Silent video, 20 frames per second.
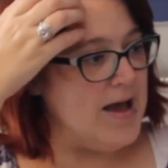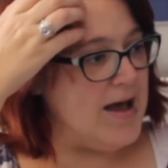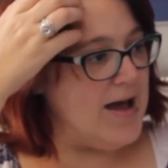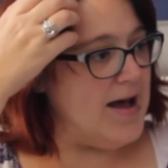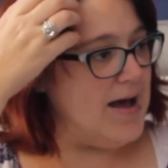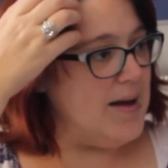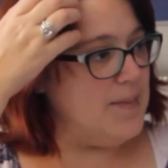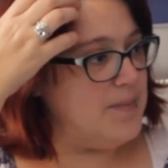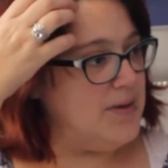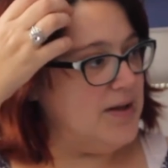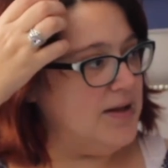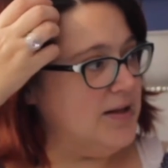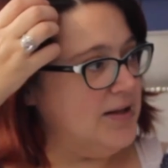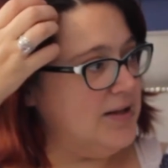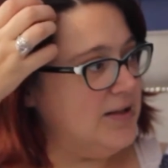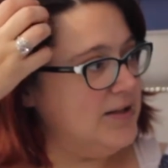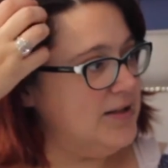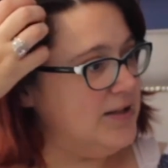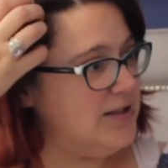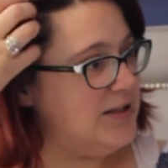
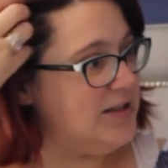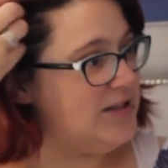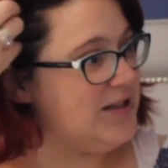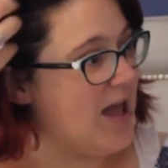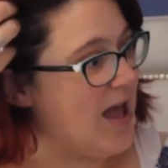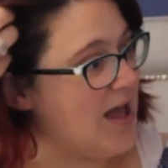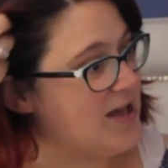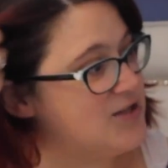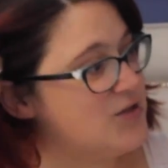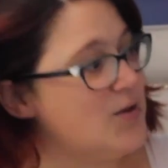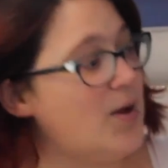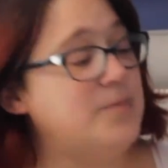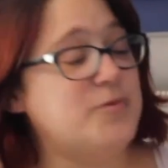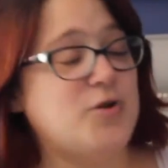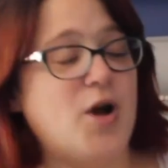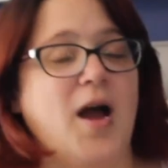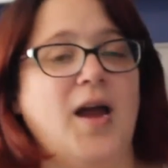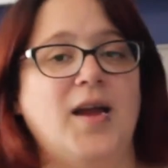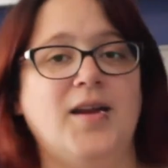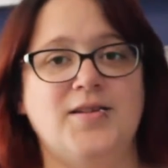Yeah, so I'm
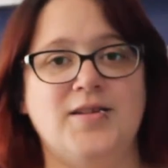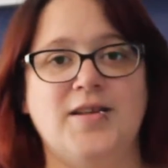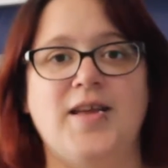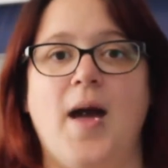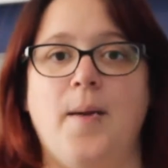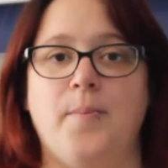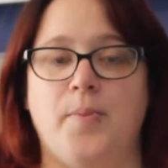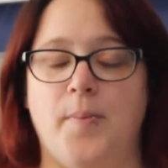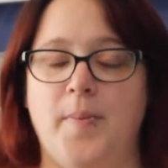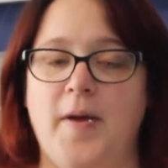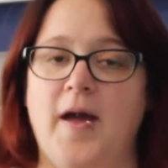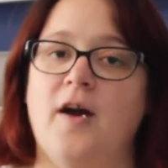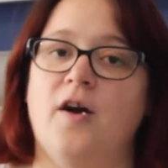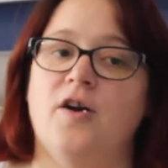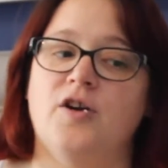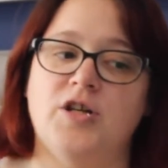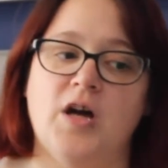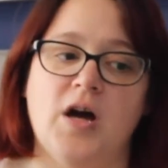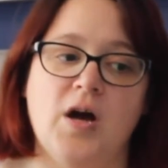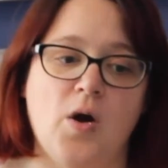trying to get
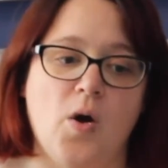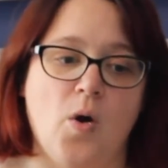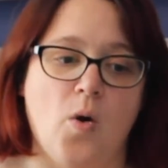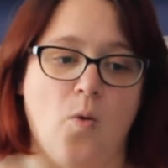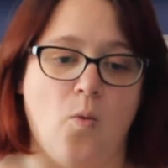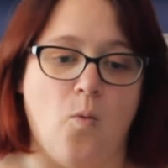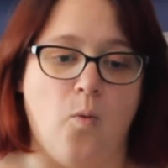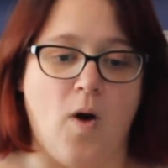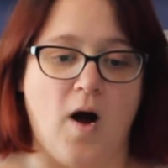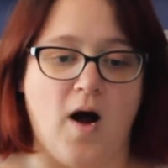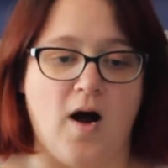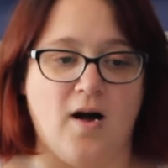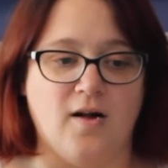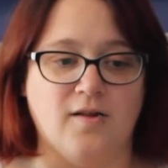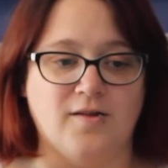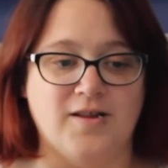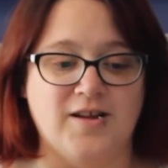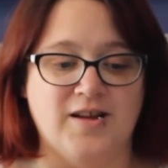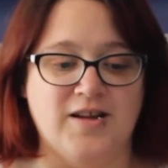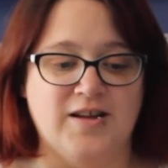prepared
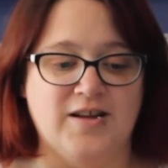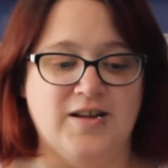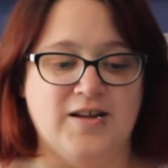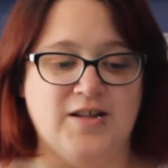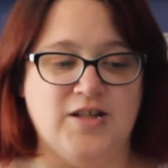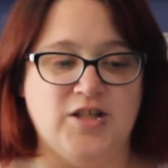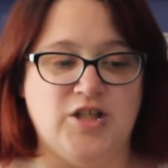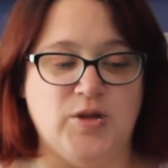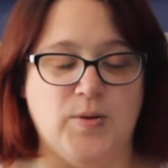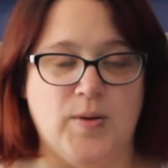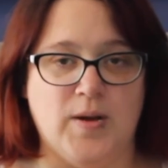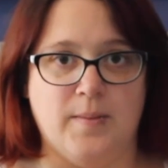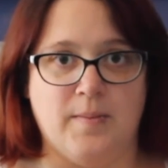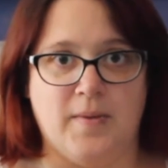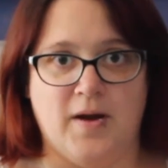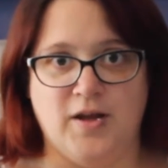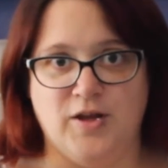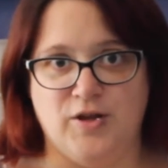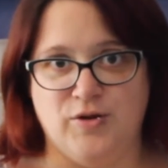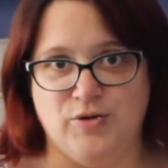while doing
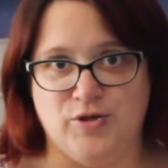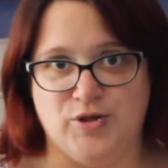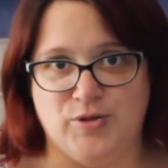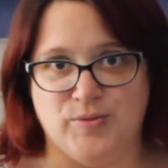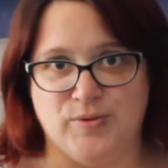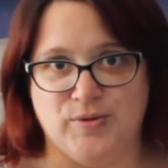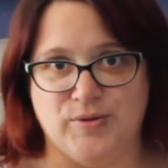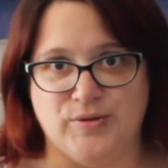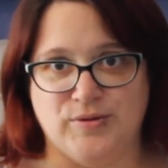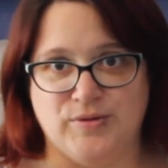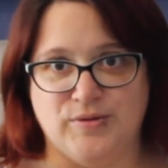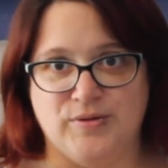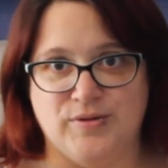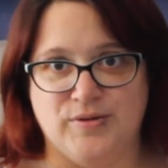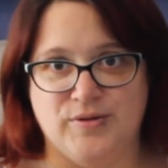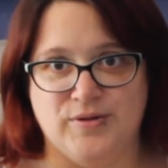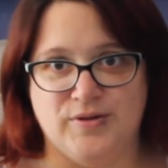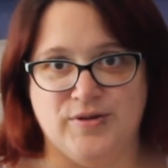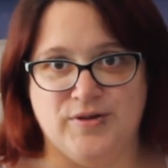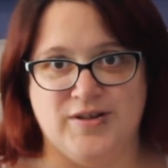my usual
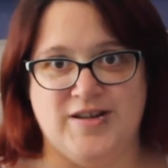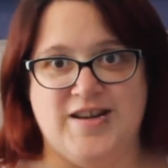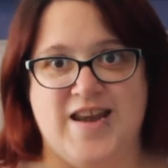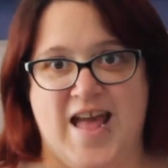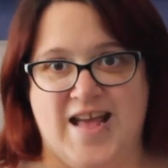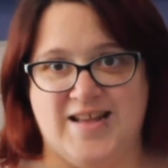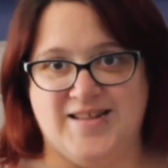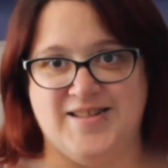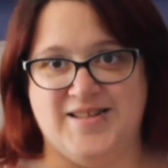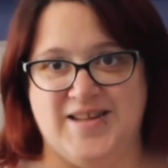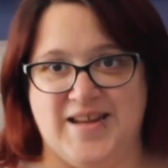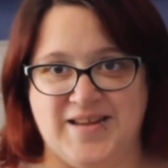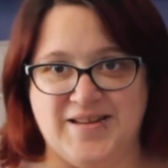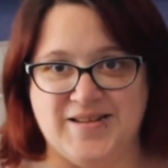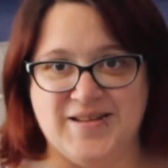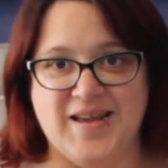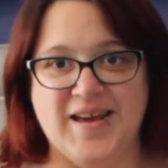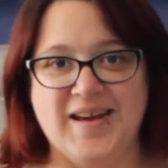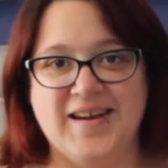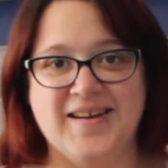
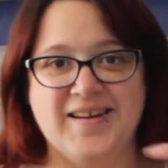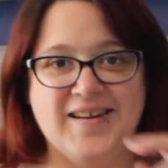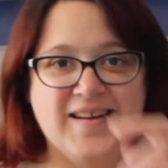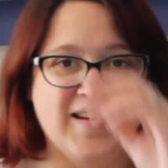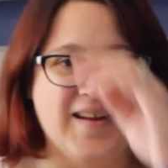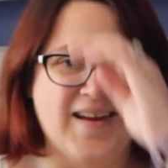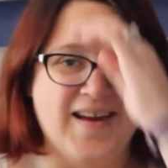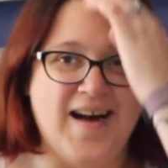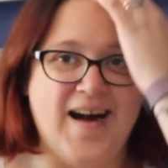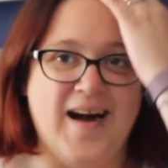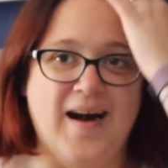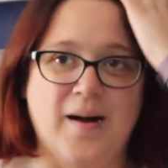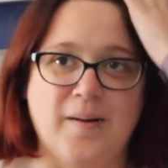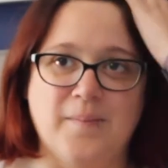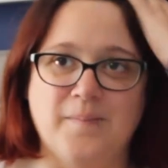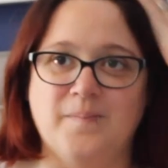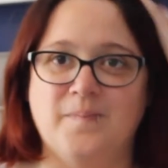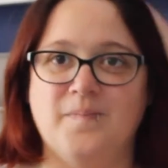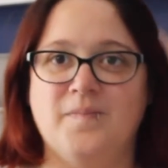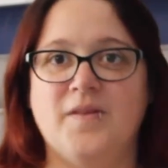nesting.
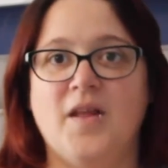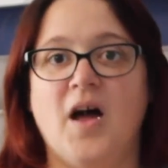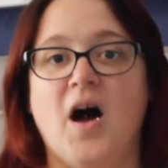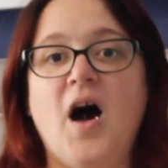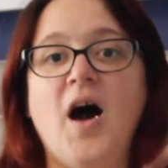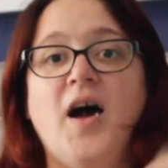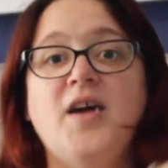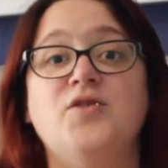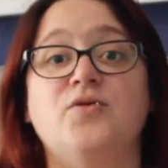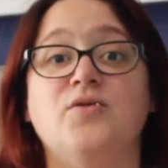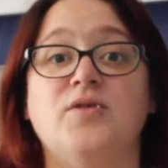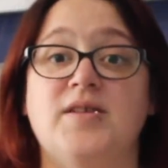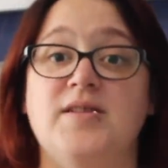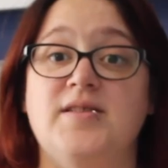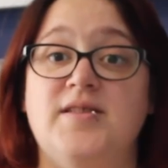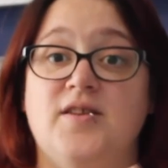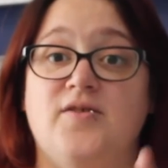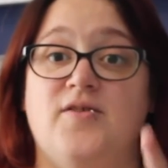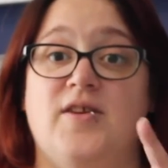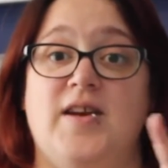I don't
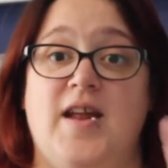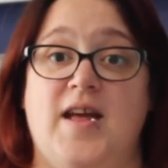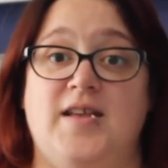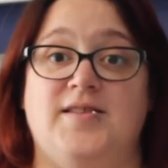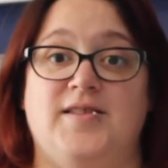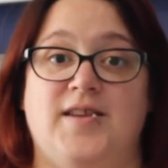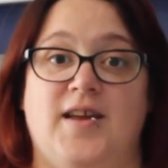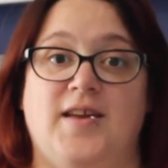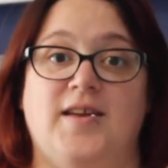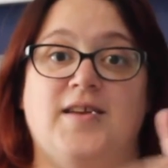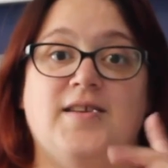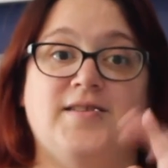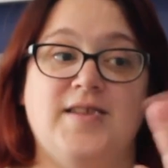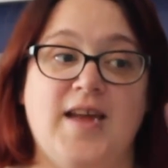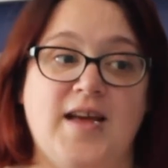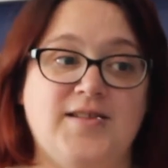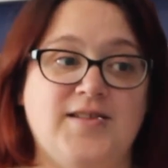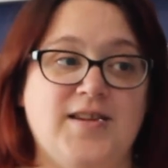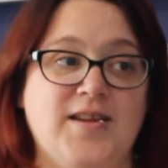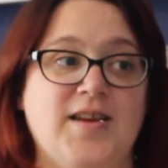consider it nesting, because
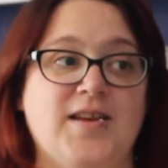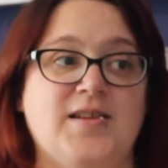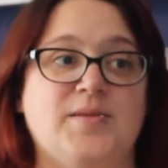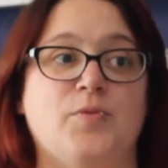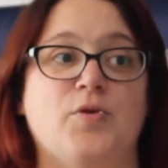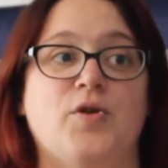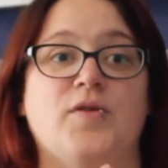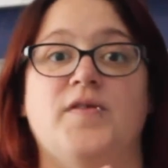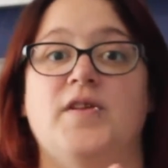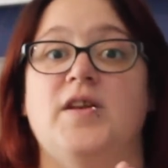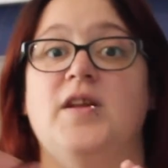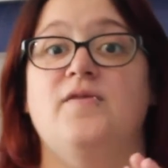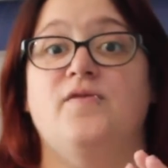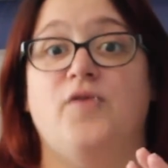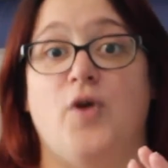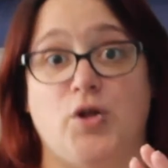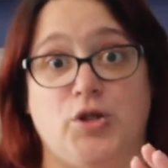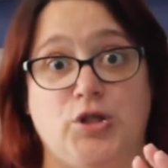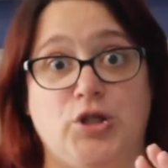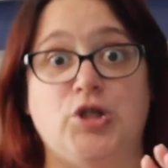nesting is more of an
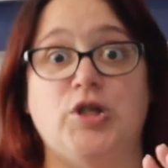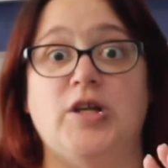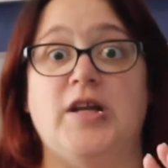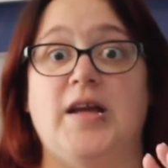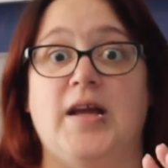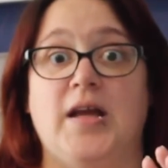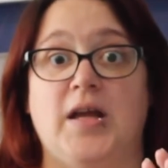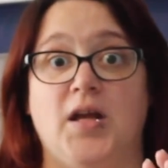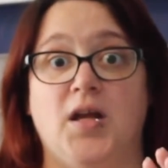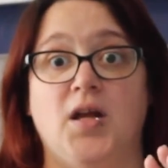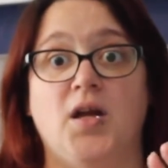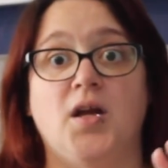involuntary